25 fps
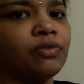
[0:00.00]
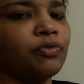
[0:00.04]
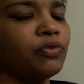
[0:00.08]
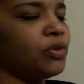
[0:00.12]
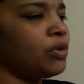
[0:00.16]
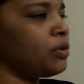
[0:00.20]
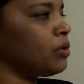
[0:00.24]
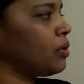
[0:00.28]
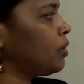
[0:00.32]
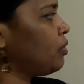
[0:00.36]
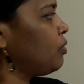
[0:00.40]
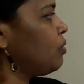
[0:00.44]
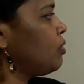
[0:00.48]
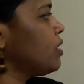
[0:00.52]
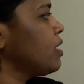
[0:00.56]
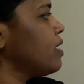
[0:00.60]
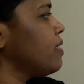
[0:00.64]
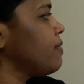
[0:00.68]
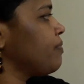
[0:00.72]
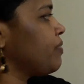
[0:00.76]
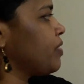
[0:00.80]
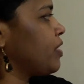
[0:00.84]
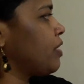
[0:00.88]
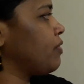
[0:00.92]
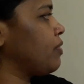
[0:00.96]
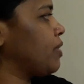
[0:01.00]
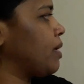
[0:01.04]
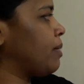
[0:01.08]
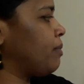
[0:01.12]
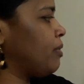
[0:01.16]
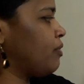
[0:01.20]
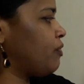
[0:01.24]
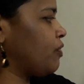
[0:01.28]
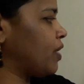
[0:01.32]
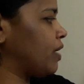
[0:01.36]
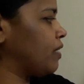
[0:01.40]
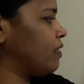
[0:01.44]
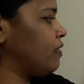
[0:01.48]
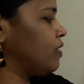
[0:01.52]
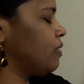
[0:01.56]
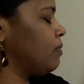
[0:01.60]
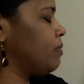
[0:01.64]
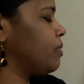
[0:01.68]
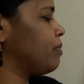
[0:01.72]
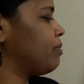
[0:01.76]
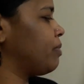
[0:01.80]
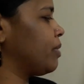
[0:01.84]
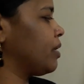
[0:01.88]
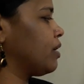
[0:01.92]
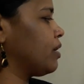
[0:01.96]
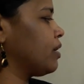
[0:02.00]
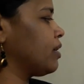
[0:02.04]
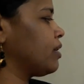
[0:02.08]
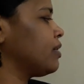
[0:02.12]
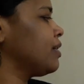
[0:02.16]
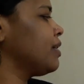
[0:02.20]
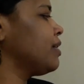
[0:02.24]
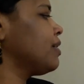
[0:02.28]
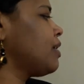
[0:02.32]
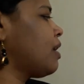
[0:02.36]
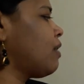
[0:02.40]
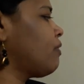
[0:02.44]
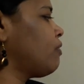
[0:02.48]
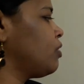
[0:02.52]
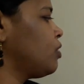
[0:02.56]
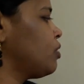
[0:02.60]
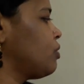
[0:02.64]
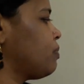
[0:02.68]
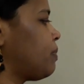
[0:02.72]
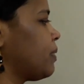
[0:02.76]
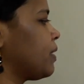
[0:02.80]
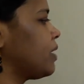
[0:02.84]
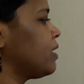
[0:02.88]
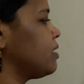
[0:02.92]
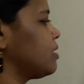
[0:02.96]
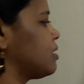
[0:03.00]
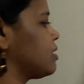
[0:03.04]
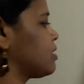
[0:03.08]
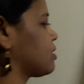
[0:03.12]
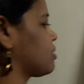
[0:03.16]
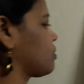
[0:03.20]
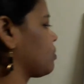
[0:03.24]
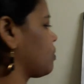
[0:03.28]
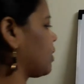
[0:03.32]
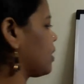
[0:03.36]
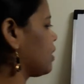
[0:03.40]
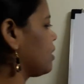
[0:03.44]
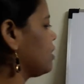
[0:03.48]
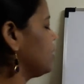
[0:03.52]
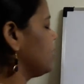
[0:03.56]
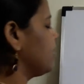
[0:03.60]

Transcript: the number 5 will be printed. Then how will you print this one? Then you